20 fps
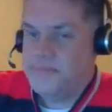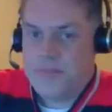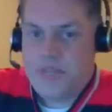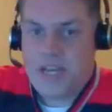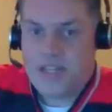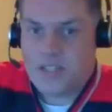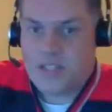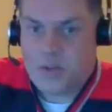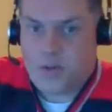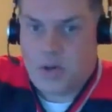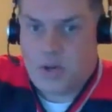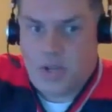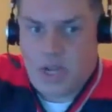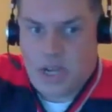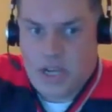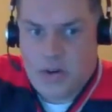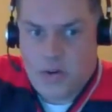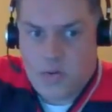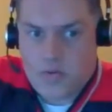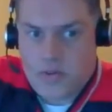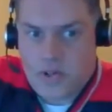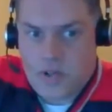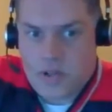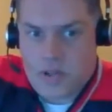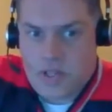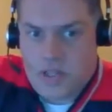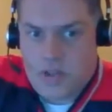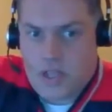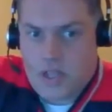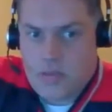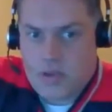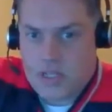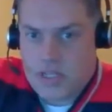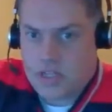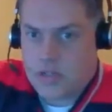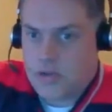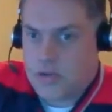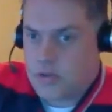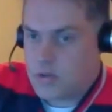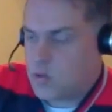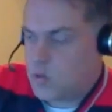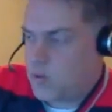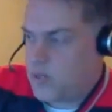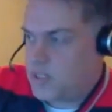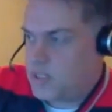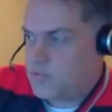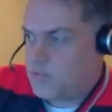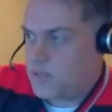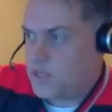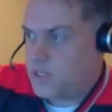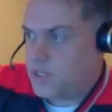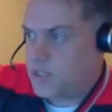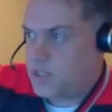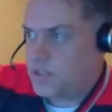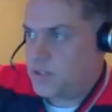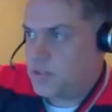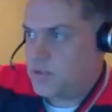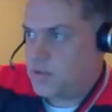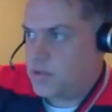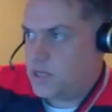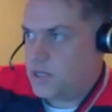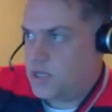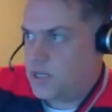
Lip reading: yeah. So I don't follow the MLL quite as much